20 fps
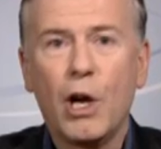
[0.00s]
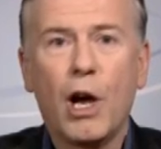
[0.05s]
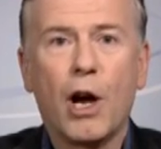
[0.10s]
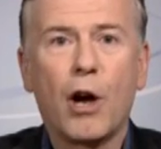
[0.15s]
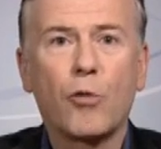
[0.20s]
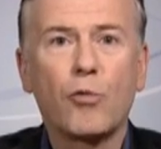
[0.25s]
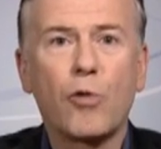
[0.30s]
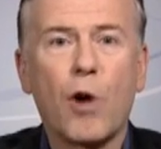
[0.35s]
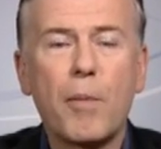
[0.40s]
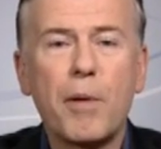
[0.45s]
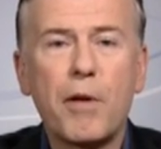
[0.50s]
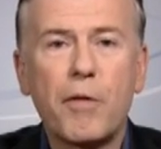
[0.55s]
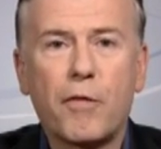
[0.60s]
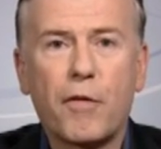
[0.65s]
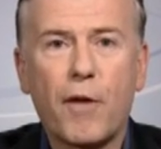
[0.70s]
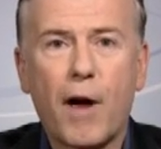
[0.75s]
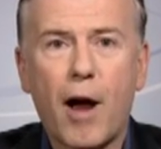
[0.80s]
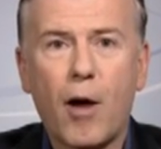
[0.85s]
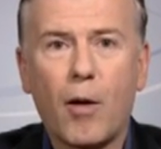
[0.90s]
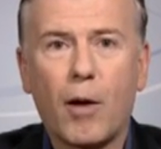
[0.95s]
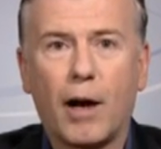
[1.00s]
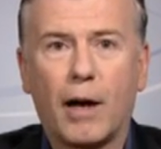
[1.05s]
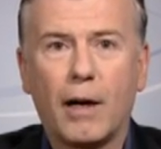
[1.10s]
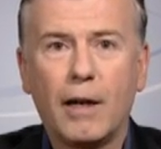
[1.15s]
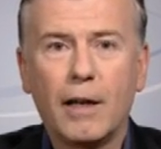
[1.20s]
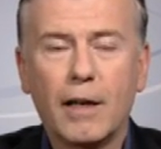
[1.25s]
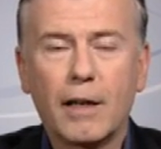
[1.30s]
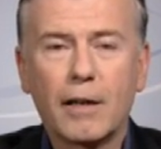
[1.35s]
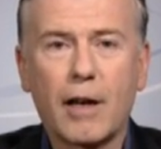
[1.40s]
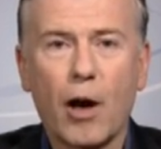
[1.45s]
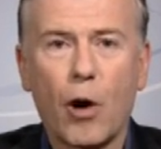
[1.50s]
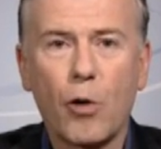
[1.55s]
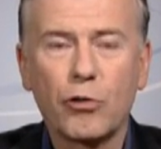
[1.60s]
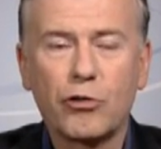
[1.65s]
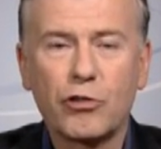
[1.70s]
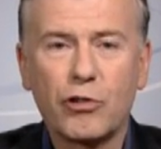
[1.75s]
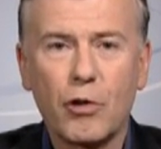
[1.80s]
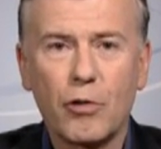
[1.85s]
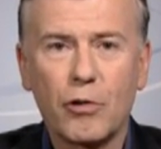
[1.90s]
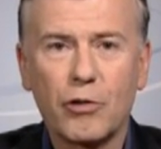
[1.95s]
Uh, Robbie Fowler,
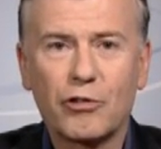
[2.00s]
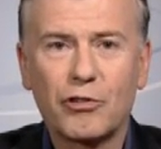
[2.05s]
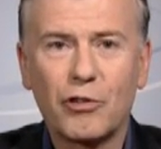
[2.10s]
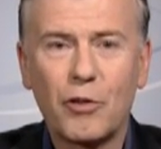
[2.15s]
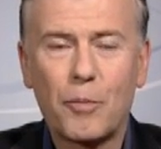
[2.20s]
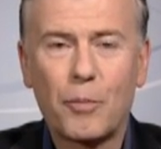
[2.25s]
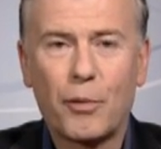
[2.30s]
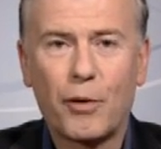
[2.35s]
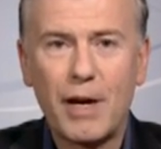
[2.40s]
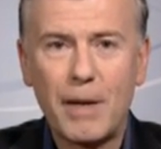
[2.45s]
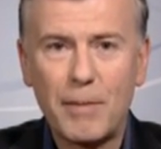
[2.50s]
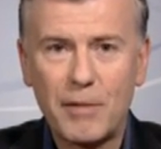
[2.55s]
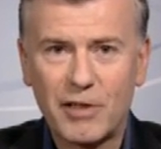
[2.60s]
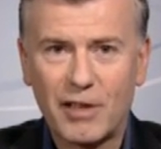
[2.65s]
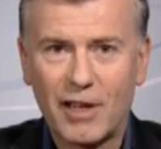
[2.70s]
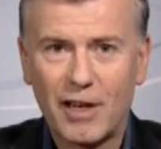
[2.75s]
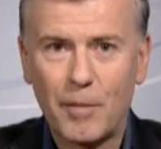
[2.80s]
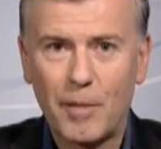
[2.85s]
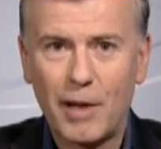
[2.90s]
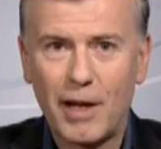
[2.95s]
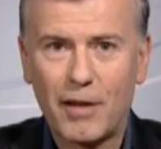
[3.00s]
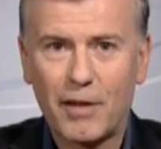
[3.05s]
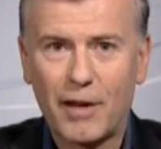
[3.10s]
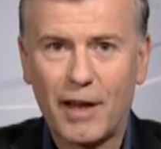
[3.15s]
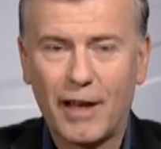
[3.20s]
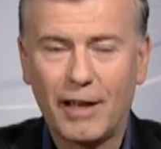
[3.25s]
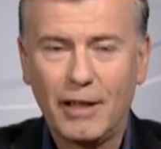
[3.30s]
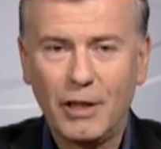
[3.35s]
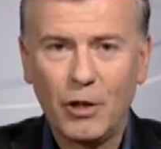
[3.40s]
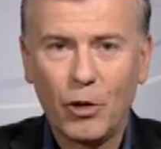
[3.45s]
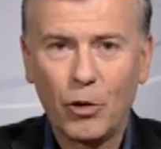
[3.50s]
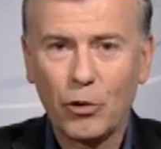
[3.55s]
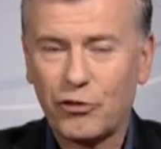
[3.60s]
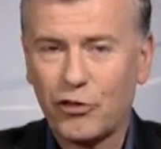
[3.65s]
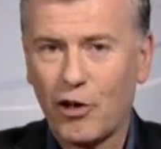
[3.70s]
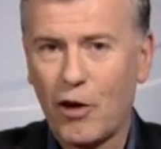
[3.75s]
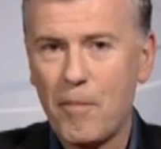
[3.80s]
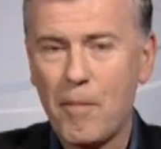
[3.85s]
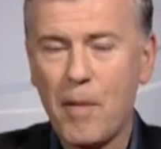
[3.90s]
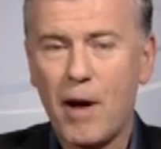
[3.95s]
goalscorer supreme, is going to be there.
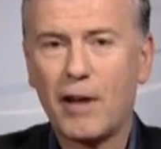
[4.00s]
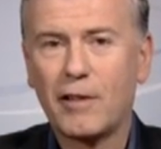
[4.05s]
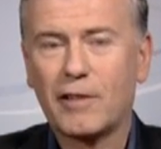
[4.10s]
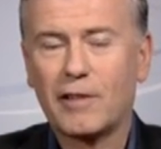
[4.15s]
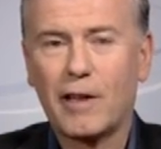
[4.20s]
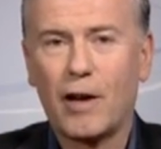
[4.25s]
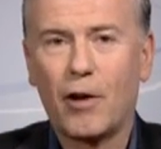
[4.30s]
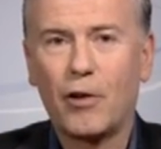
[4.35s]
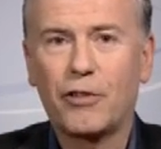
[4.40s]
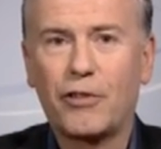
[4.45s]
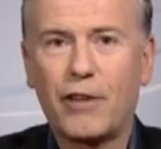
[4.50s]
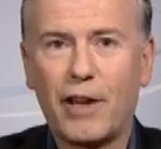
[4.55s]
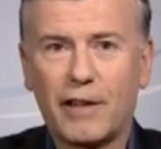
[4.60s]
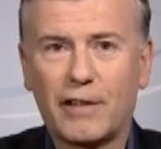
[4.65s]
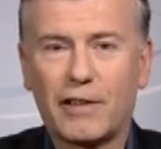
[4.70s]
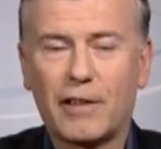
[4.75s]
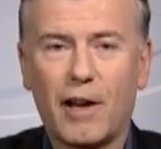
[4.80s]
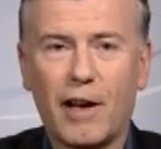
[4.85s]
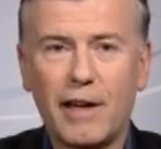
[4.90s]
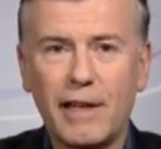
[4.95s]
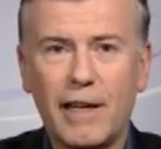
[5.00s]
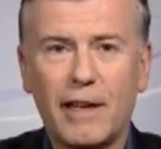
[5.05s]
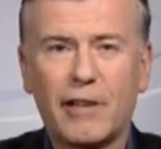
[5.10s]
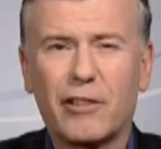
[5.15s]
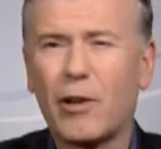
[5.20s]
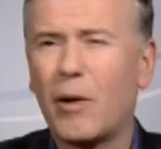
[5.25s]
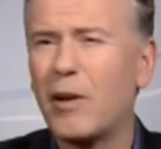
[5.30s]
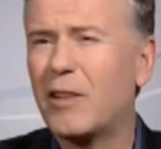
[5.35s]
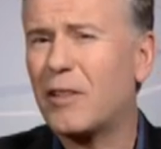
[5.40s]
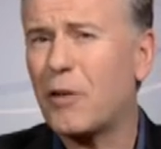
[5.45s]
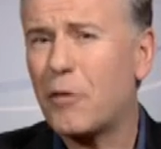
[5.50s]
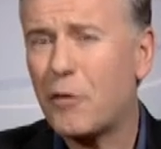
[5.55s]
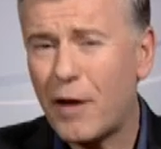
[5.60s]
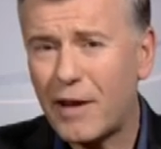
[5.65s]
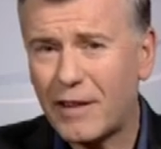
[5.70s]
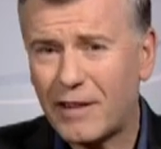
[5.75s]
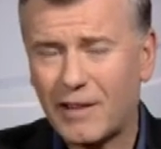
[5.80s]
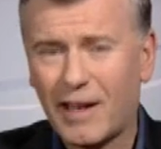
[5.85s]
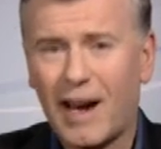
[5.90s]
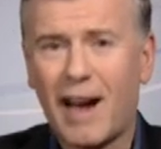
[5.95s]
Also Marcel Desailly. So it's a
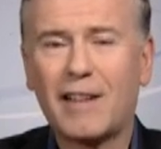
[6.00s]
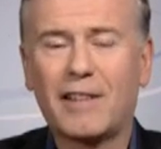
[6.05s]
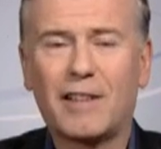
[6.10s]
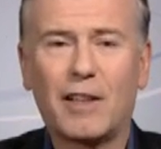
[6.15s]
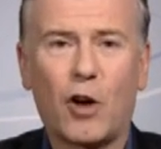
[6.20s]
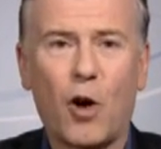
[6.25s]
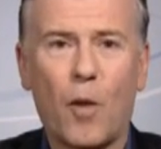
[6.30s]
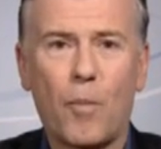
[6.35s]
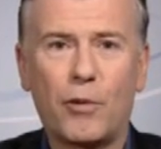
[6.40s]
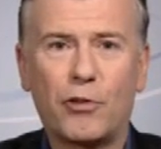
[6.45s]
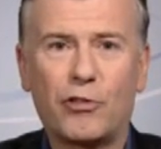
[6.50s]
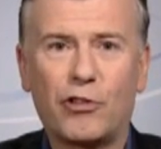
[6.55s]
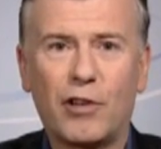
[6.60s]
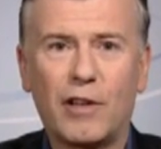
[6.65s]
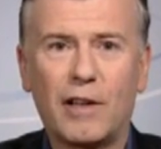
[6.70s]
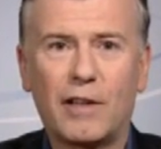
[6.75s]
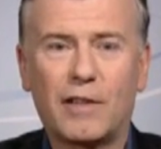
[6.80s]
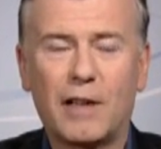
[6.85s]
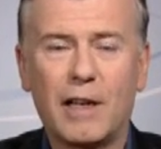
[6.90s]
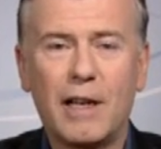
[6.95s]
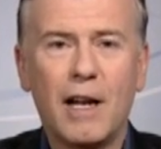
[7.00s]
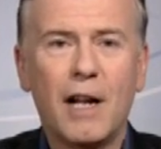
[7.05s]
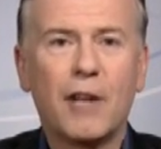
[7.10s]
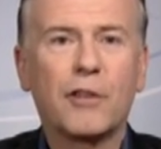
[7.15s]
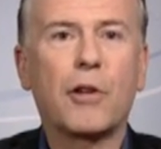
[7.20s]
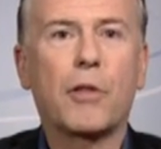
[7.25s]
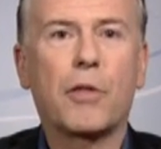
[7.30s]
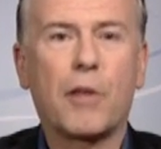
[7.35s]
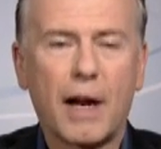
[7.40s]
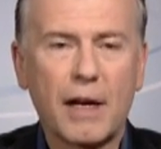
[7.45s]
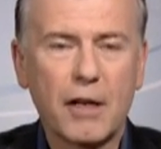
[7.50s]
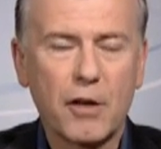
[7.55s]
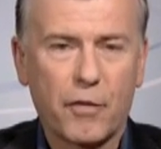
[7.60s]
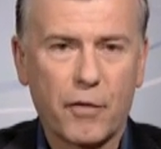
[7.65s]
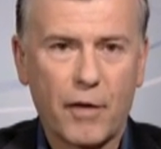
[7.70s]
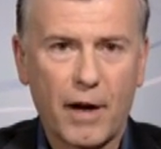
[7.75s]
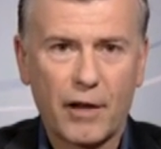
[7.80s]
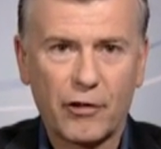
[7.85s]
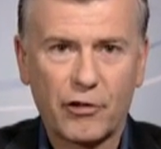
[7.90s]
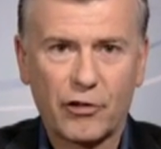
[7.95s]
fantastic opportunity to thank the
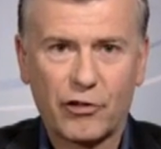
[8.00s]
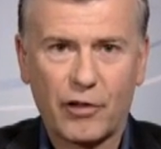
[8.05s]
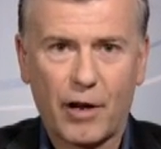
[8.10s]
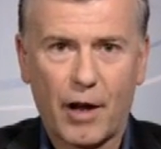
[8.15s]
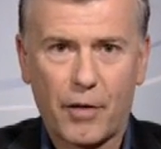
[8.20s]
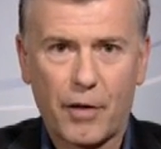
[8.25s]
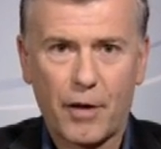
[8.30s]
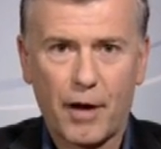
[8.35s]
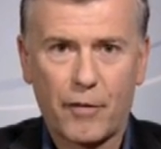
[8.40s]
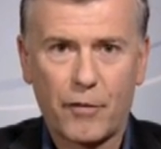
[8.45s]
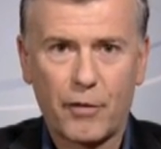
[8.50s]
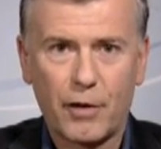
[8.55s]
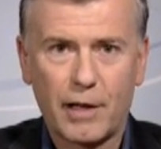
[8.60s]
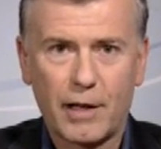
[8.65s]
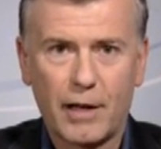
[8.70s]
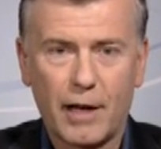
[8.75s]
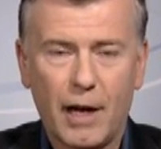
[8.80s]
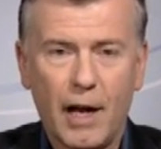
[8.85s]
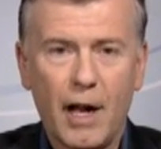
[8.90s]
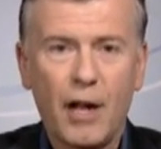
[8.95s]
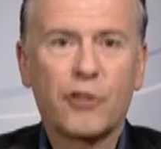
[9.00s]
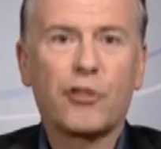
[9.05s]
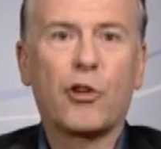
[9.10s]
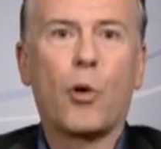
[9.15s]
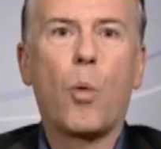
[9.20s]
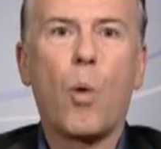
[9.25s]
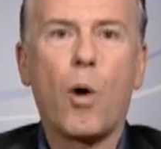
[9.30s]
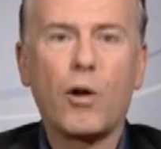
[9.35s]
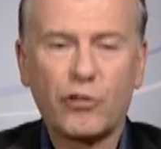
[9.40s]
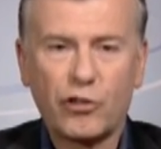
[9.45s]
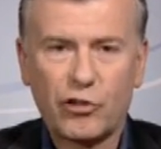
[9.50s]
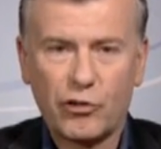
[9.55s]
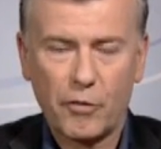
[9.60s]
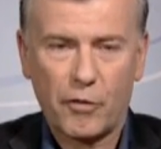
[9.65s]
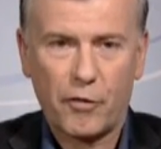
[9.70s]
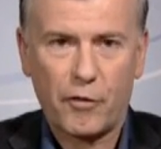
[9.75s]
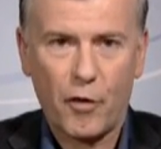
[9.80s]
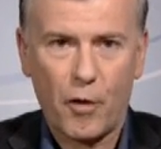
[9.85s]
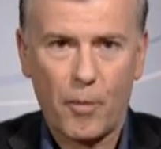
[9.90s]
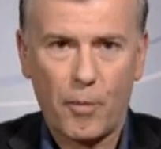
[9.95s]
fans of South Africa, to watch some
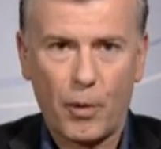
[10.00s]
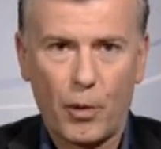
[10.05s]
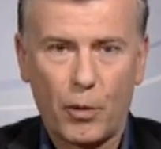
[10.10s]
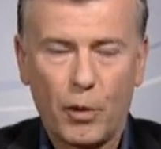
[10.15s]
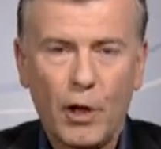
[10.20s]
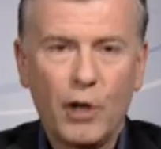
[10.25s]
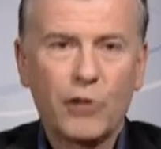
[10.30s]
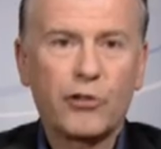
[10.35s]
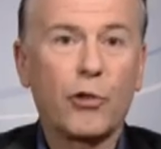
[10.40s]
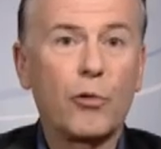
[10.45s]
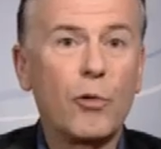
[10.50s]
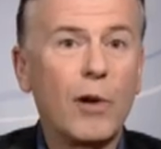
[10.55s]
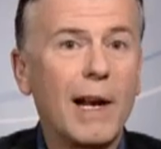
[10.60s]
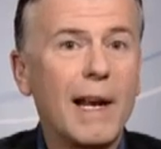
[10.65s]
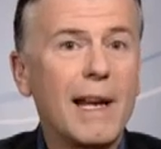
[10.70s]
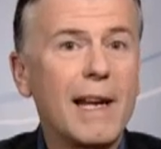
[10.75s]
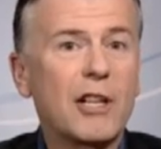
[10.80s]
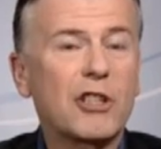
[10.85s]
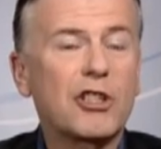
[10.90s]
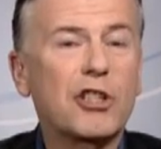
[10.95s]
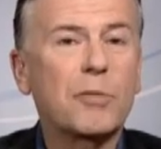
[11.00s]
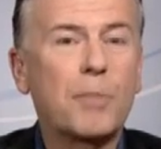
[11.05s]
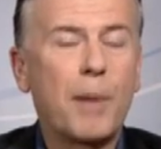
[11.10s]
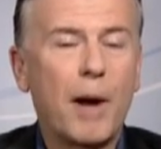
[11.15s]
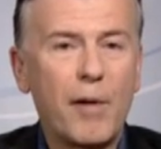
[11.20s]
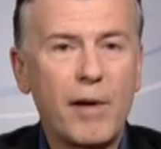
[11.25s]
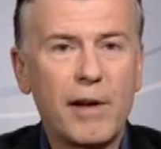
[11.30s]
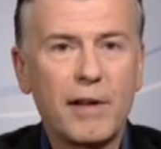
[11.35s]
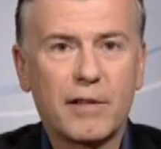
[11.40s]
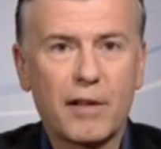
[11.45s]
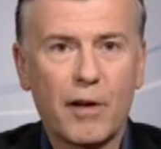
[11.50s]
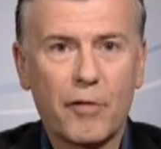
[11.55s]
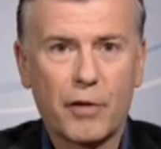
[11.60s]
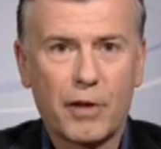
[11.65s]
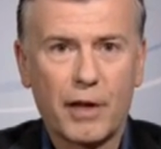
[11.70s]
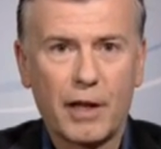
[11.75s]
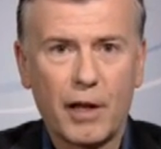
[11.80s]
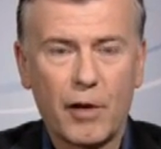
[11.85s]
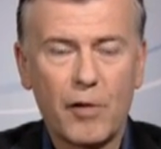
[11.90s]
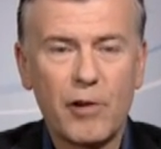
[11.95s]
football football to really experience
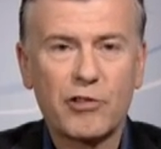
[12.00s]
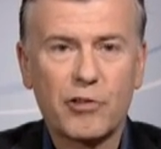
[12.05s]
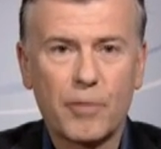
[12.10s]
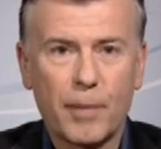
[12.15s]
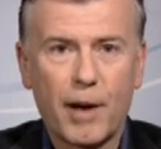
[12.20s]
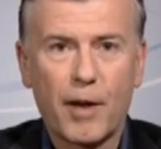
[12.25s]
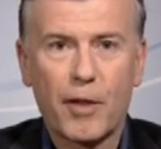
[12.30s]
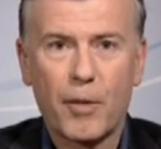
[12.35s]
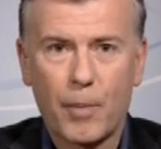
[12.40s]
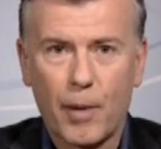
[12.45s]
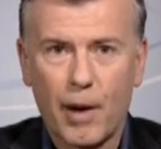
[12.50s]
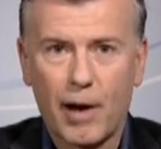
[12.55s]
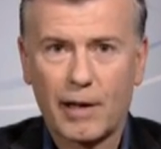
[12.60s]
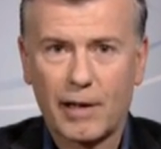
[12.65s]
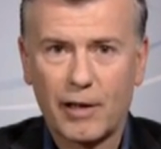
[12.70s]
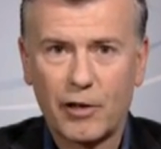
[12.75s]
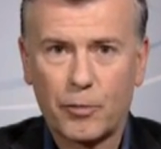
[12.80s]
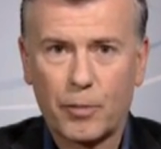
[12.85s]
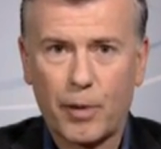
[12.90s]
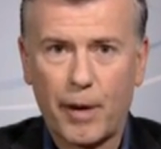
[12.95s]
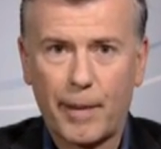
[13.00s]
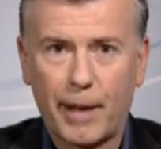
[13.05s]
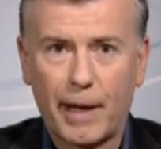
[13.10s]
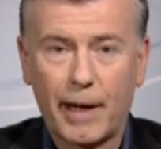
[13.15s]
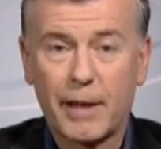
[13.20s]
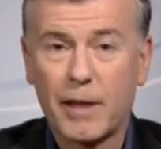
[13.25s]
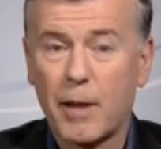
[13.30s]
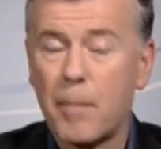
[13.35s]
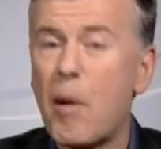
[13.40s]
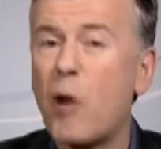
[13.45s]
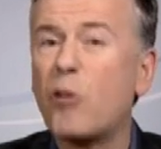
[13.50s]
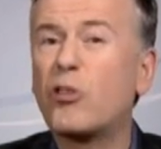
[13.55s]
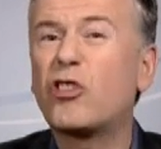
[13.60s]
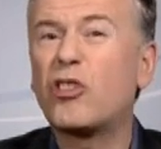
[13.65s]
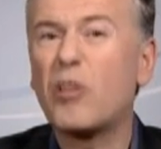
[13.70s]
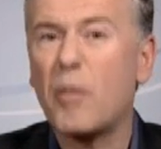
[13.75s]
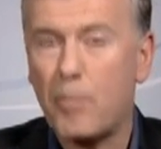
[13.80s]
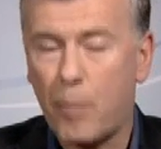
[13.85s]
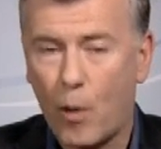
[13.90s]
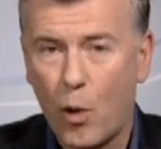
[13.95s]
everything there is about the Barclays Premier League, the
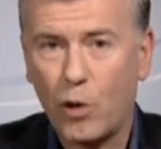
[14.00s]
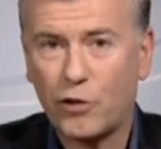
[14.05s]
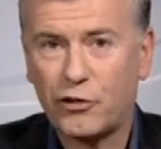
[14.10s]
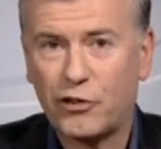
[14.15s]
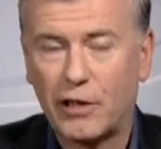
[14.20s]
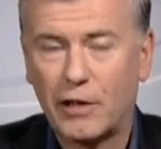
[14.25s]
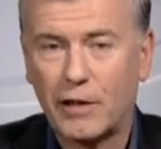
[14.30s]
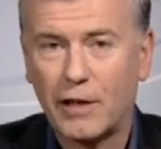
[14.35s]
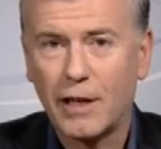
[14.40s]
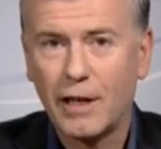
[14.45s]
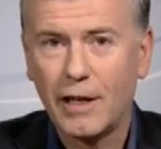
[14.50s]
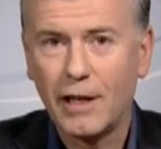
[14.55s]
most supported